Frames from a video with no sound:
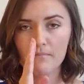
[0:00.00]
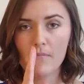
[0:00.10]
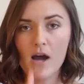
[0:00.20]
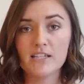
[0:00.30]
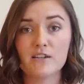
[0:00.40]

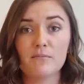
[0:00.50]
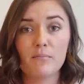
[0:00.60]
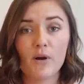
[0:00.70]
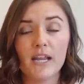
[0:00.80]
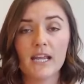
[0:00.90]
mind
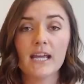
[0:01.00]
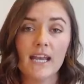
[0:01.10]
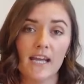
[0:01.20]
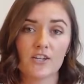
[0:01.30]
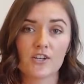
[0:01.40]
and body
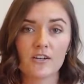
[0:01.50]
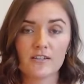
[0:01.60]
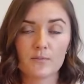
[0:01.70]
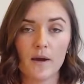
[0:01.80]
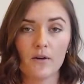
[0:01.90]
connection
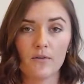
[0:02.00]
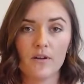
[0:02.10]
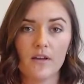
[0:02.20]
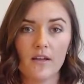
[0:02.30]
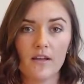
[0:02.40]
as
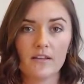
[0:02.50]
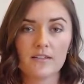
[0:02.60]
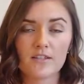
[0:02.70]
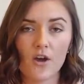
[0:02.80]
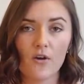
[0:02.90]
well.
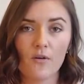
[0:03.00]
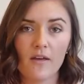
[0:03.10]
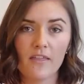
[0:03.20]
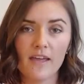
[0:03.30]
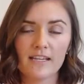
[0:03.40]
So
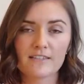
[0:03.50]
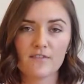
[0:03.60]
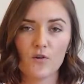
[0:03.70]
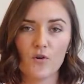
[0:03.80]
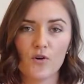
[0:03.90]
thanks
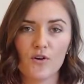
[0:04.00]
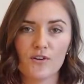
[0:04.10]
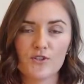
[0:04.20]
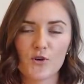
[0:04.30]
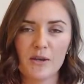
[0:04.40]

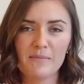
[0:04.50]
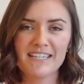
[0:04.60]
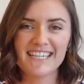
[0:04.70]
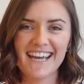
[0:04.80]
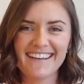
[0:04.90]
for joining
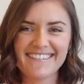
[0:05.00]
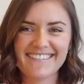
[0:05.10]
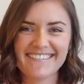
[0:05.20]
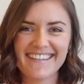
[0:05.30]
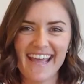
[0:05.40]
me today,
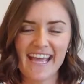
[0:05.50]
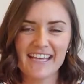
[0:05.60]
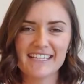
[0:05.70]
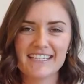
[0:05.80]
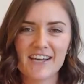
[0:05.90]

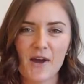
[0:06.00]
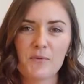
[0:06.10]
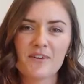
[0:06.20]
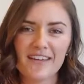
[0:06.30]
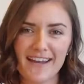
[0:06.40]
and I
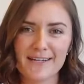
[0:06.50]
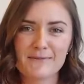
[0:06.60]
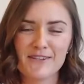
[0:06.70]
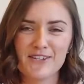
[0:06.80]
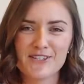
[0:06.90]
will
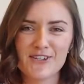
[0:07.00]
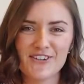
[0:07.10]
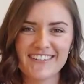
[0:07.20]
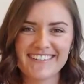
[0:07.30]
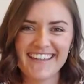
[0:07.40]
connect with you
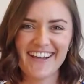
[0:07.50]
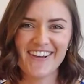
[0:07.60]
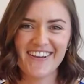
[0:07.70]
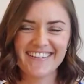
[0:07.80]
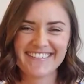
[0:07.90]
soon.
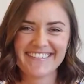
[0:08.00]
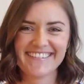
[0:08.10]
Thank you.